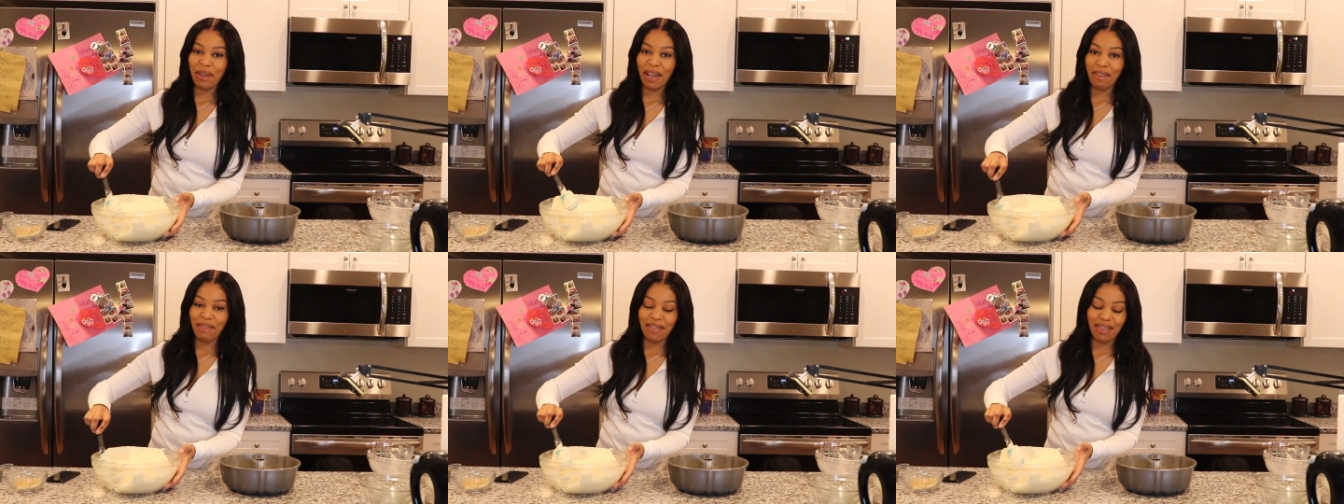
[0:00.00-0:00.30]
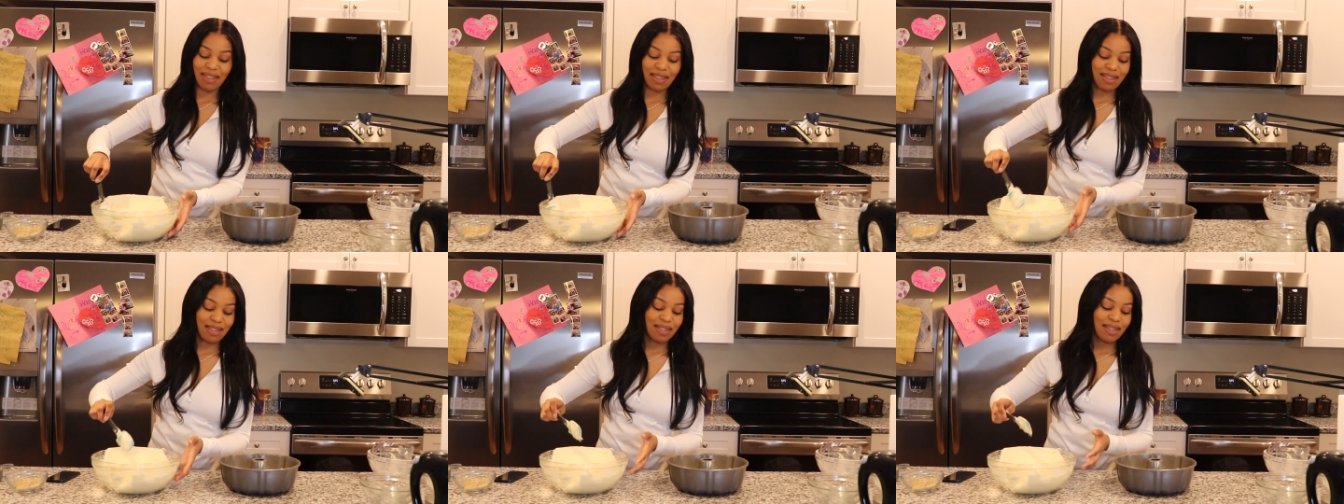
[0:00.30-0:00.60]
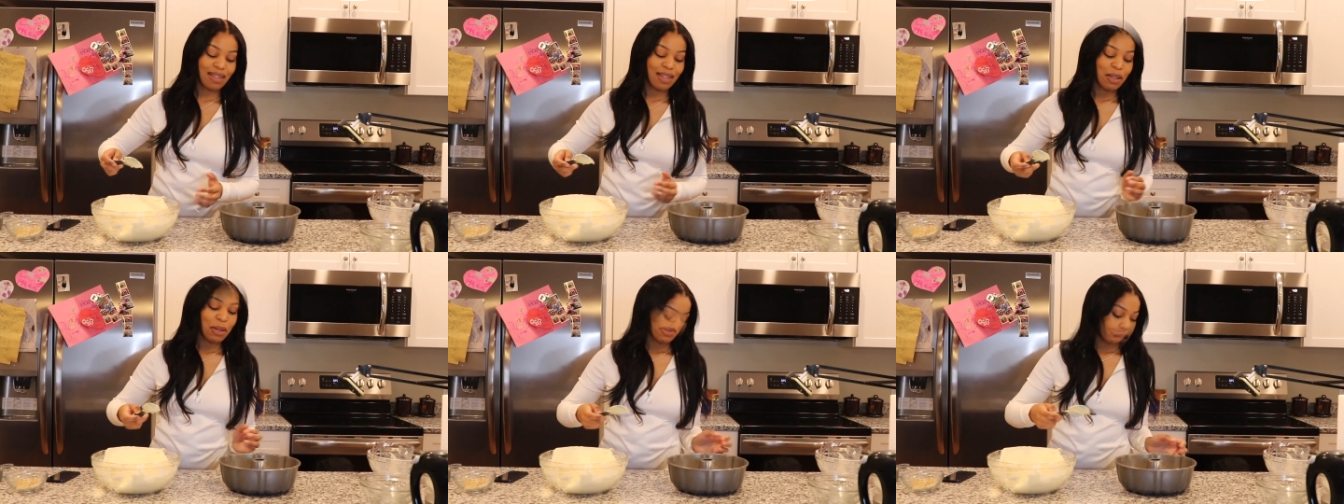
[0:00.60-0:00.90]
heavy.
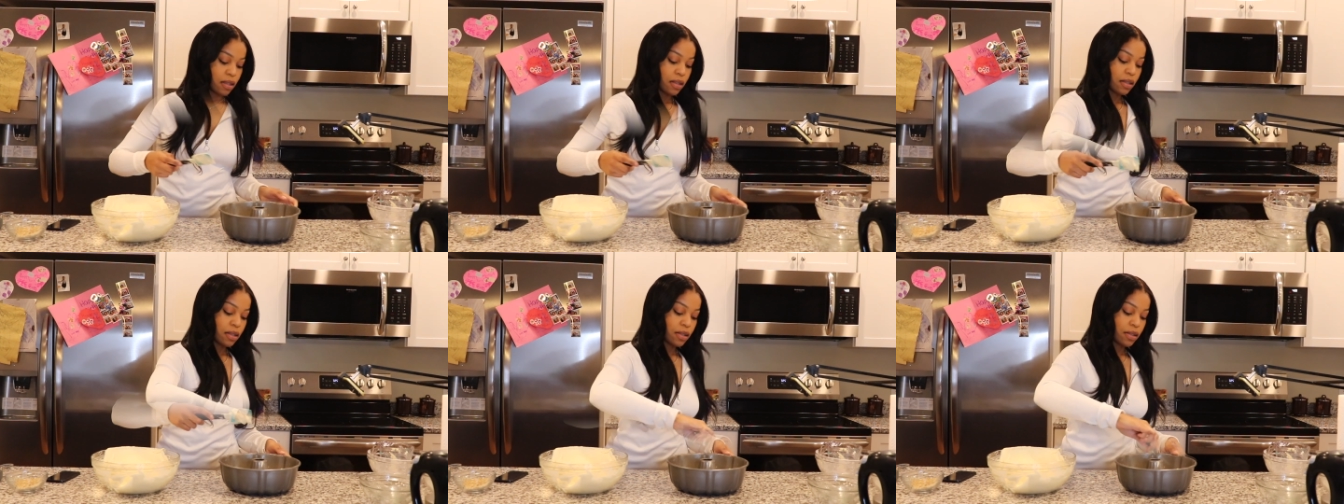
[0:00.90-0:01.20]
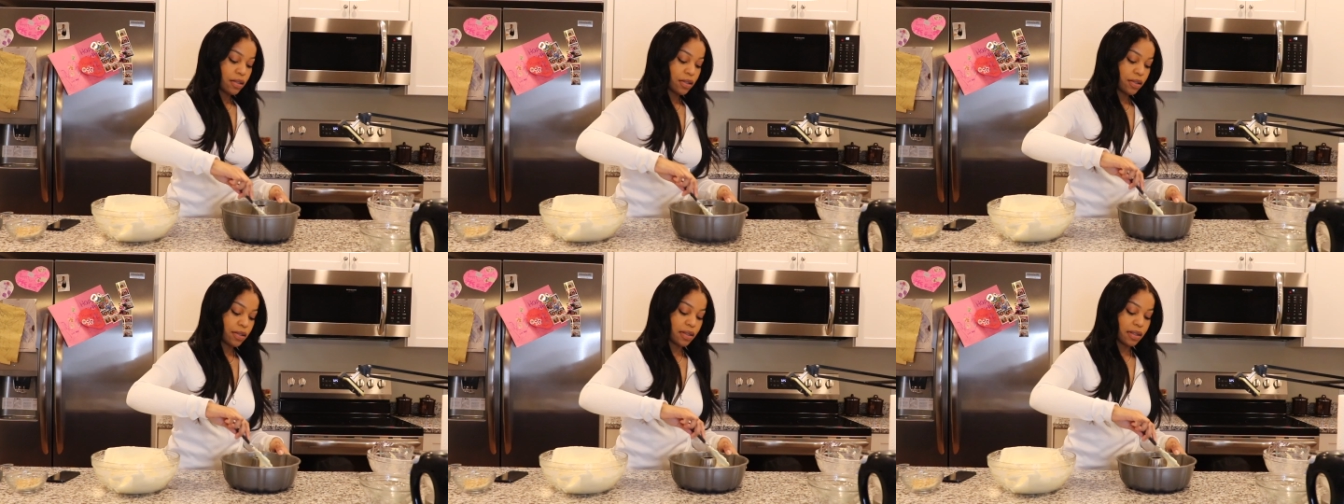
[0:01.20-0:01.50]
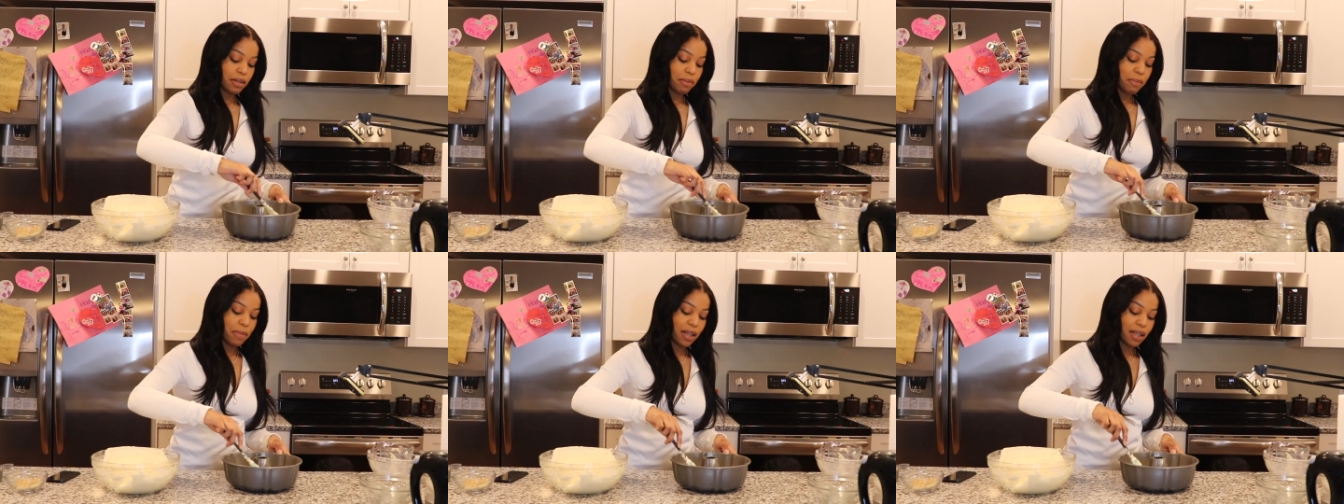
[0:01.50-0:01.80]
But you
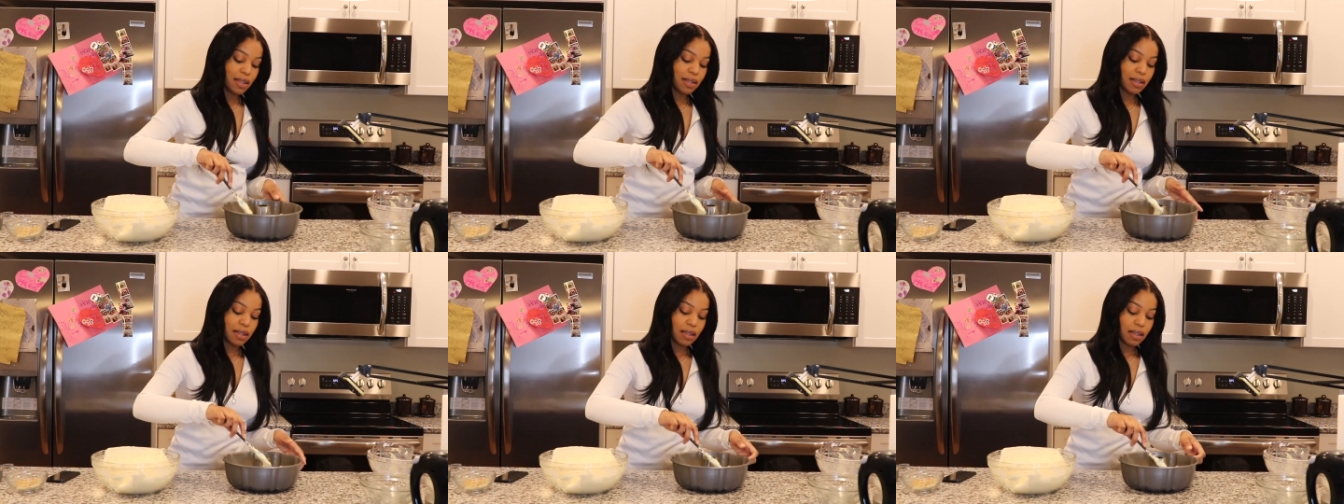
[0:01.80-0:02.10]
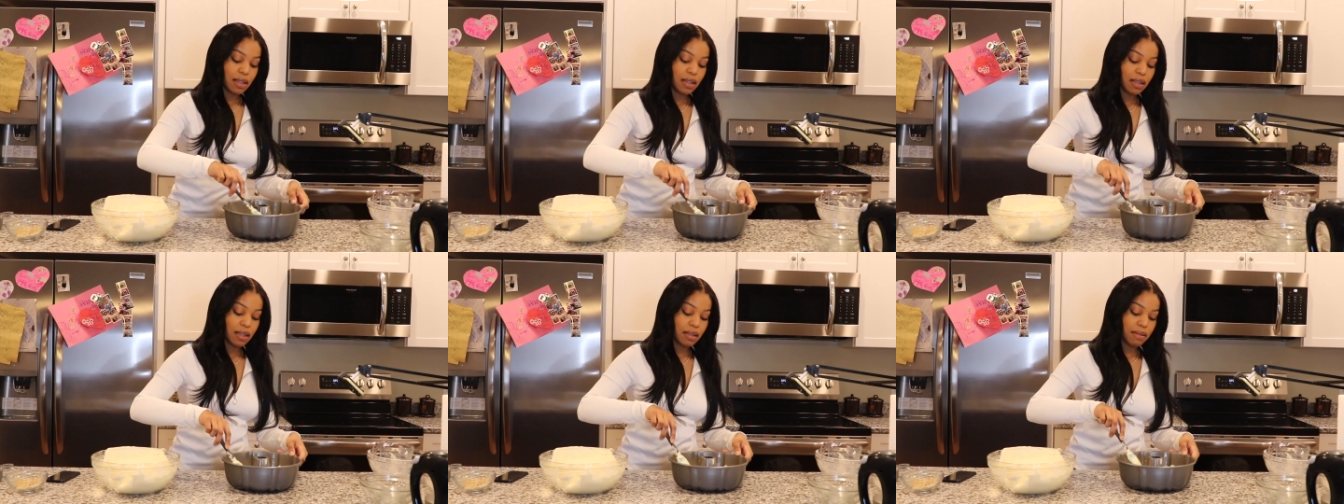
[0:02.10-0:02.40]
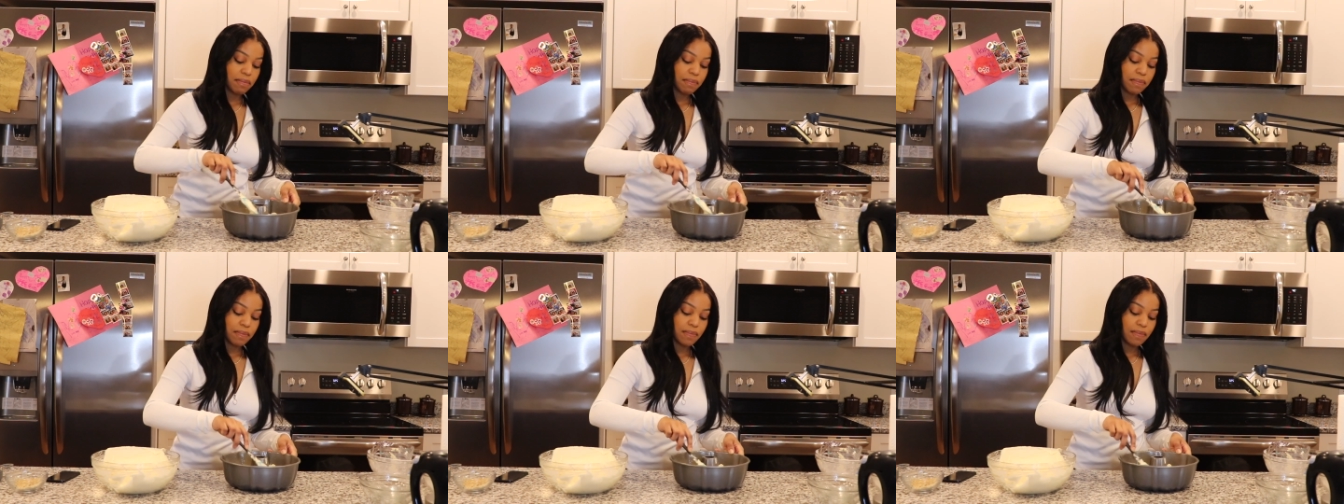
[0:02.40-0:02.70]
just mix it.